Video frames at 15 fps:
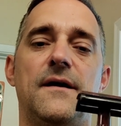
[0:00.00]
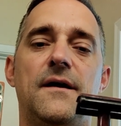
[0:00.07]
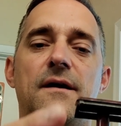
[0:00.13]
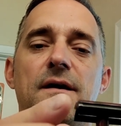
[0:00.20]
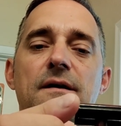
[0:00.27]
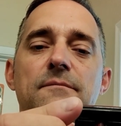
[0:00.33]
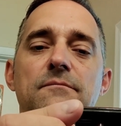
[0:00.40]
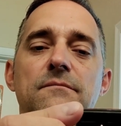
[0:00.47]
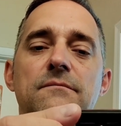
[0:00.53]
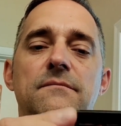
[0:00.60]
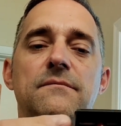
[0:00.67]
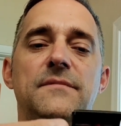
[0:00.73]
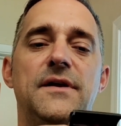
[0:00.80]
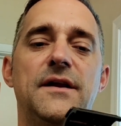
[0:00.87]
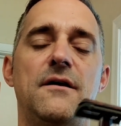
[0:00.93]

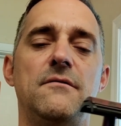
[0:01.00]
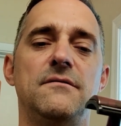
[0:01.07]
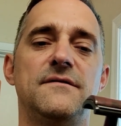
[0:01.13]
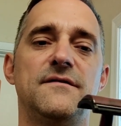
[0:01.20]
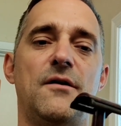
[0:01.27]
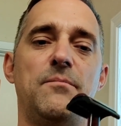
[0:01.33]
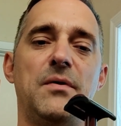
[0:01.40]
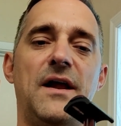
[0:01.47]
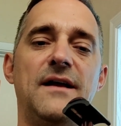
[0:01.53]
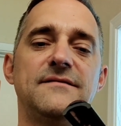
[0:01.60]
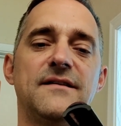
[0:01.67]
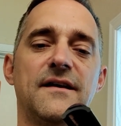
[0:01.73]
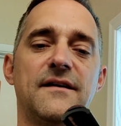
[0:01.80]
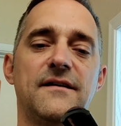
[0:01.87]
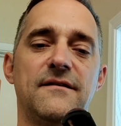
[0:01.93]
It's all
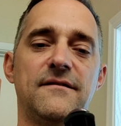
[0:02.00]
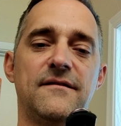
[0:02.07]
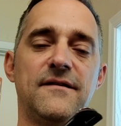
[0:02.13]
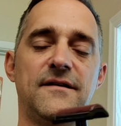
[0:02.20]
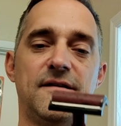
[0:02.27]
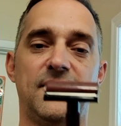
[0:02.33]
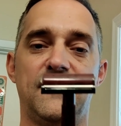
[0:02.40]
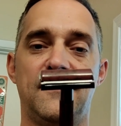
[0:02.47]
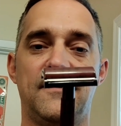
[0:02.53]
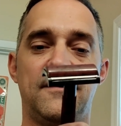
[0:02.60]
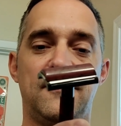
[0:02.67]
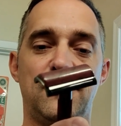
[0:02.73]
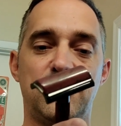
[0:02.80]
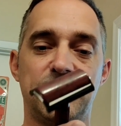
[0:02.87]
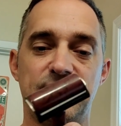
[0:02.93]
plastic.
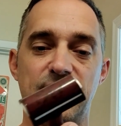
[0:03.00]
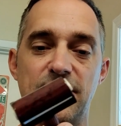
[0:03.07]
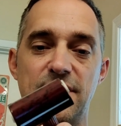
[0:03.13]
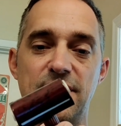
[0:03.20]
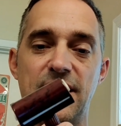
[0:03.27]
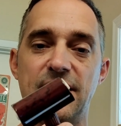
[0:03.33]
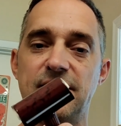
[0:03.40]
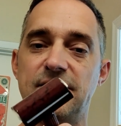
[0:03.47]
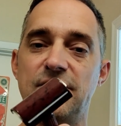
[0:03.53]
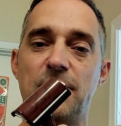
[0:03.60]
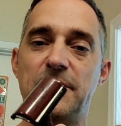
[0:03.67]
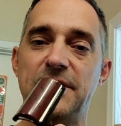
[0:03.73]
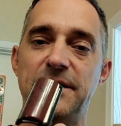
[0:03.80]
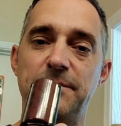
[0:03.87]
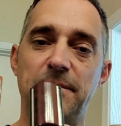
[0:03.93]
Looks like
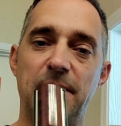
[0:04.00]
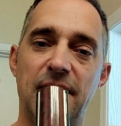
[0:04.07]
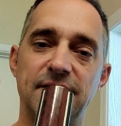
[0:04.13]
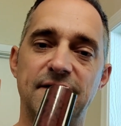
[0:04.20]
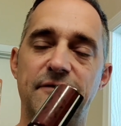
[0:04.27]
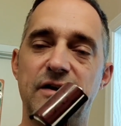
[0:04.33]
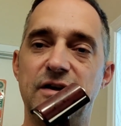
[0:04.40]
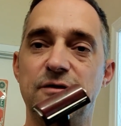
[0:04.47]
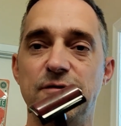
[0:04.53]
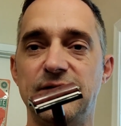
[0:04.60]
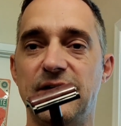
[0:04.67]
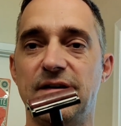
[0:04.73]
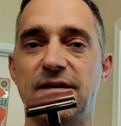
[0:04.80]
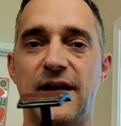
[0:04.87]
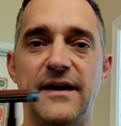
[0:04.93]
nobody has ever
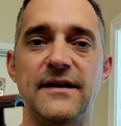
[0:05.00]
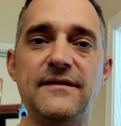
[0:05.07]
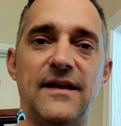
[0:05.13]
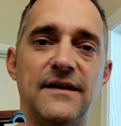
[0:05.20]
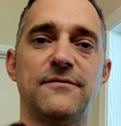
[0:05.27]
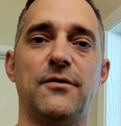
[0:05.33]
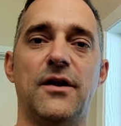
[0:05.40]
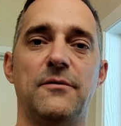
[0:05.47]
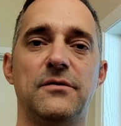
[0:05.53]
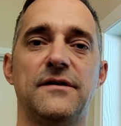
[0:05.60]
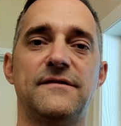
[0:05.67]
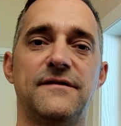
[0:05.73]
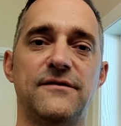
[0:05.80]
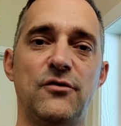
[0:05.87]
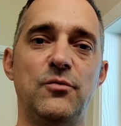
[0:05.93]
used it, and that's what I would
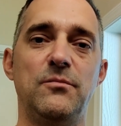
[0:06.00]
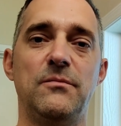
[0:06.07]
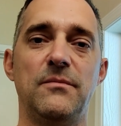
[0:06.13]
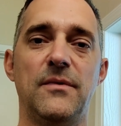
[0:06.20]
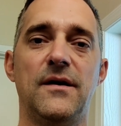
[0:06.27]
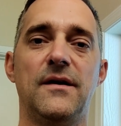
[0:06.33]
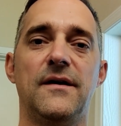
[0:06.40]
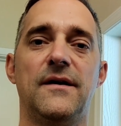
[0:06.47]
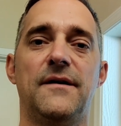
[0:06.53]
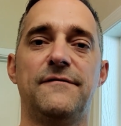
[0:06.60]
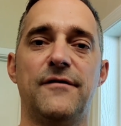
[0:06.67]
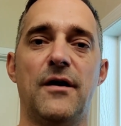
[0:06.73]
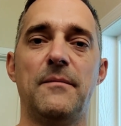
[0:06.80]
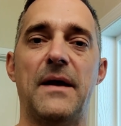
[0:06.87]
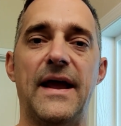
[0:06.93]
assume
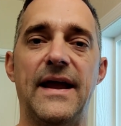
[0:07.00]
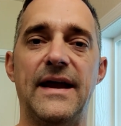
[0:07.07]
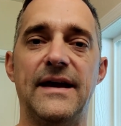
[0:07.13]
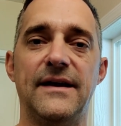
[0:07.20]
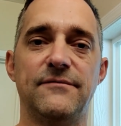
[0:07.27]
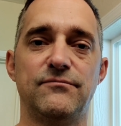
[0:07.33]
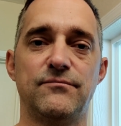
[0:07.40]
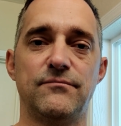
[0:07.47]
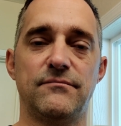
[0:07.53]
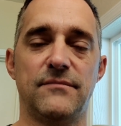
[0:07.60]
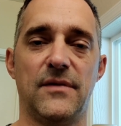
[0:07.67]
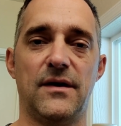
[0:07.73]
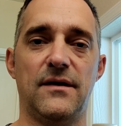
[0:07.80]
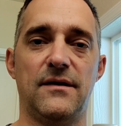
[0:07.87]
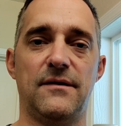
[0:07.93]
from a
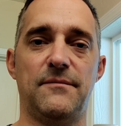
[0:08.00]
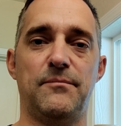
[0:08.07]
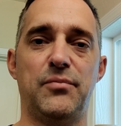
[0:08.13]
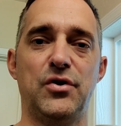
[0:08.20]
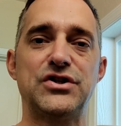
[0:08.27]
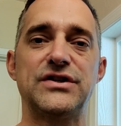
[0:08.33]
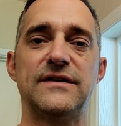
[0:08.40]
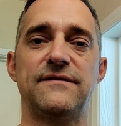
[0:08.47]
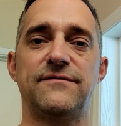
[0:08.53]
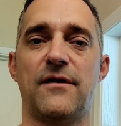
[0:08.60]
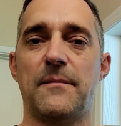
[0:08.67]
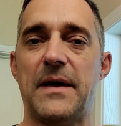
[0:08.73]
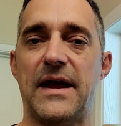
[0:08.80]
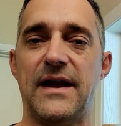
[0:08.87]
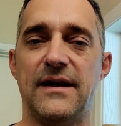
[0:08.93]
purchase
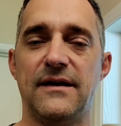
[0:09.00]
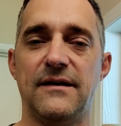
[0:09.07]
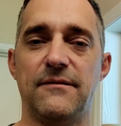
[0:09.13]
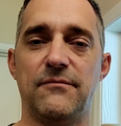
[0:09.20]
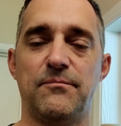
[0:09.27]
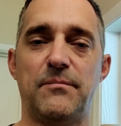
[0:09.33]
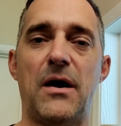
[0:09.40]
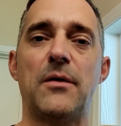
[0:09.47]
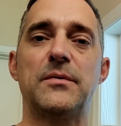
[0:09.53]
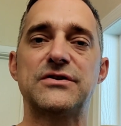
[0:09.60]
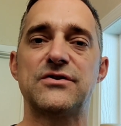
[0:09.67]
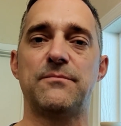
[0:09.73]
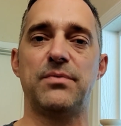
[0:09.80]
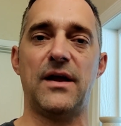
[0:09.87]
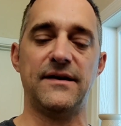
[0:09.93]
from a barber
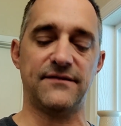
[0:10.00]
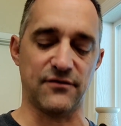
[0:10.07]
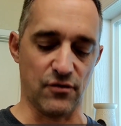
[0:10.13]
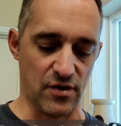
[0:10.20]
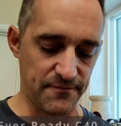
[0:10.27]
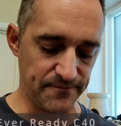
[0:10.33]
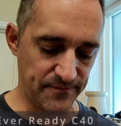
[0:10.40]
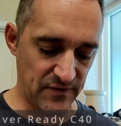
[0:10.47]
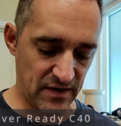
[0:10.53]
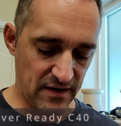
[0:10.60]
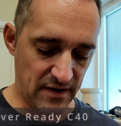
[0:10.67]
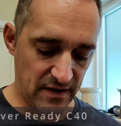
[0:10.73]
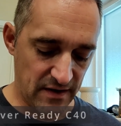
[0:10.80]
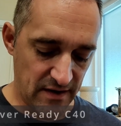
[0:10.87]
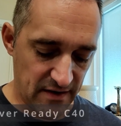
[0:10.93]
supply store.
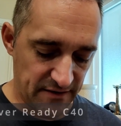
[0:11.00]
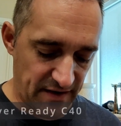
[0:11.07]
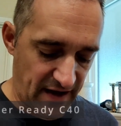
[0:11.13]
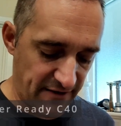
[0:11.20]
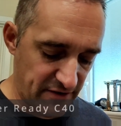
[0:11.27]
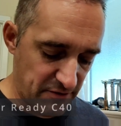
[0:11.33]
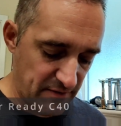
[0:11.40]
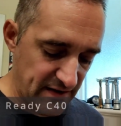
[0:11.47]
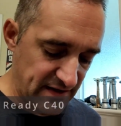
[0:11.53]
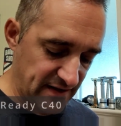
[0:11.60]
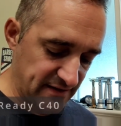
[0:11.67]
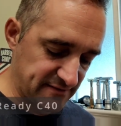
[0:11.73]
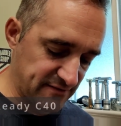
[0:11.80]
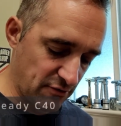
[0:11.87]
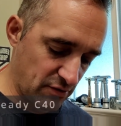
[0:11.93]
The Ever Ready
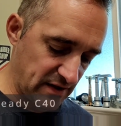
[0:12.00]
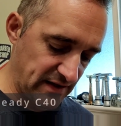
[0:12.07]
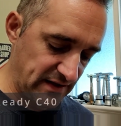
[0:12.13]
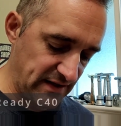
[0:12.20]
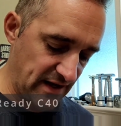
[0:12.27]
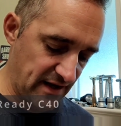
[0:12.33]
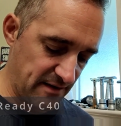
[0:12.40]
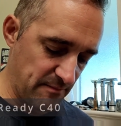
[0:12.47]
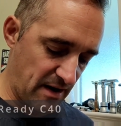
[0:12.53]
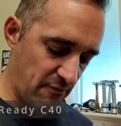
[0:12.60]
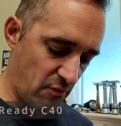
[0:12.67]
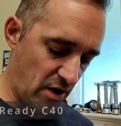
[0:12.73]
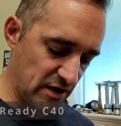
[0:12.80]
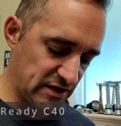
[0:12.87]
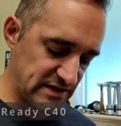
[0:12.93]
is soaking here in my
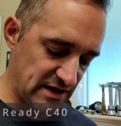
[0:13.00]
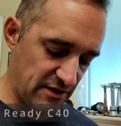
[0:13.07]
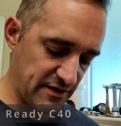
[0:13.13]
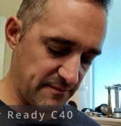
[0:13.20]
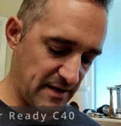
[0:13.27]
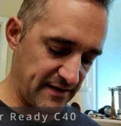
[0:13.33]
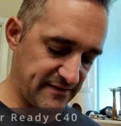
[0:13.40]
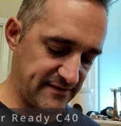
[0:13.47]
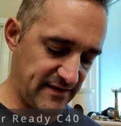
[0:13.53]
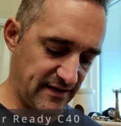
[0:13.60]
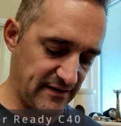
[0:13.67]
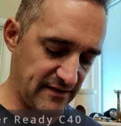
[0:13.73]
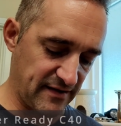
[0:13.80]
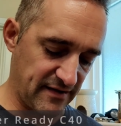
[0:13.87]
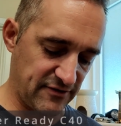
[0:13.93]
water down in my
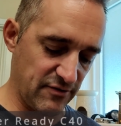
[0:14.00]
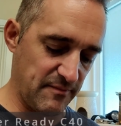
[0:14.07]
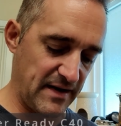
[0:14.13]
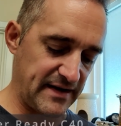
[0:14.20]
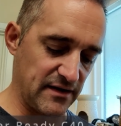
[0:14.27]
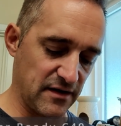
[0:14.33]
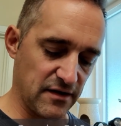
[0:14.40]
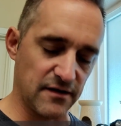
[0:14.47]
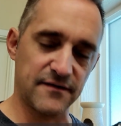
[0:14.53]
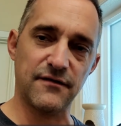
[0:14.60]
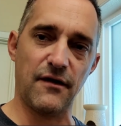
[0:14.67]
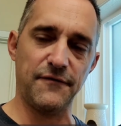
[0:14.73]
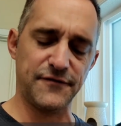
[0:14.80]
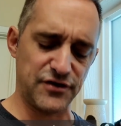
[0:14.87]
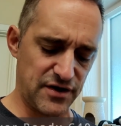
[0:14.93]
sink to make it a little
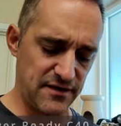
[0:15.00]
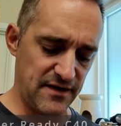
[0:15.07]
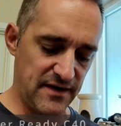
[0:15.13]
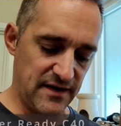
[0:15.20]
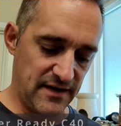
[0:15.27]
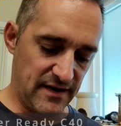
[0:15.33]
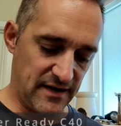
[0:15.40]
softer.